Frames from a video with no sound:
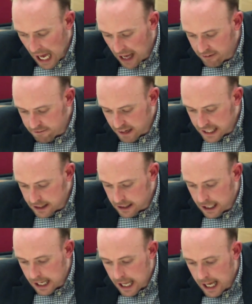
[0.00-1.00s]
And
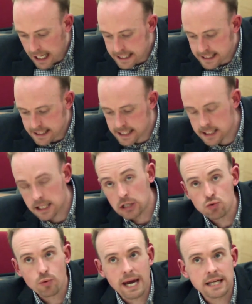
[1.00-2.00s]
finally, as this is a
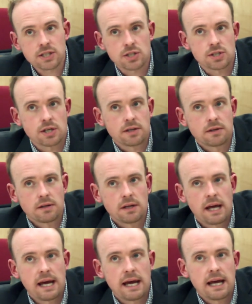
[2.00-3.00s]
US
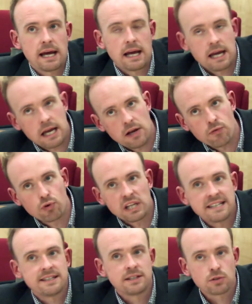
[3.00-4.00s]

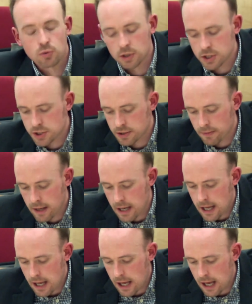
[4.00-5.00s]
related course,
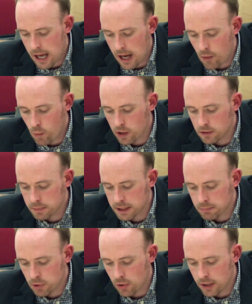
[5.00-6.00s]
I will
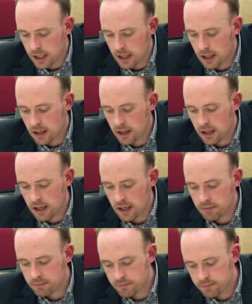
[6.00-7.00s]
be employing
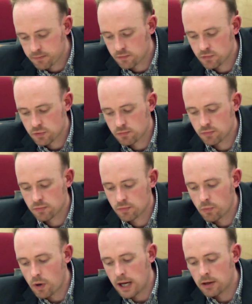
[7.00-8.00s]
a,
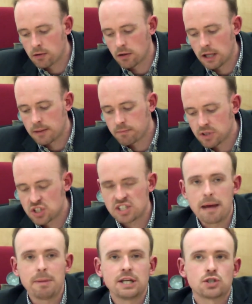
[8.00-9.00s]
what I call a
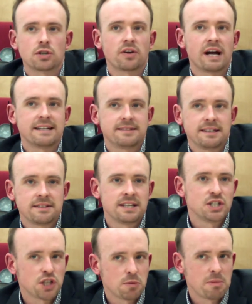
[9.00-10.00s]
semi Socratic
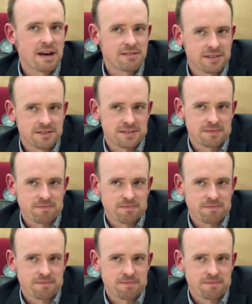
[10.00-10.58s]
teaching method.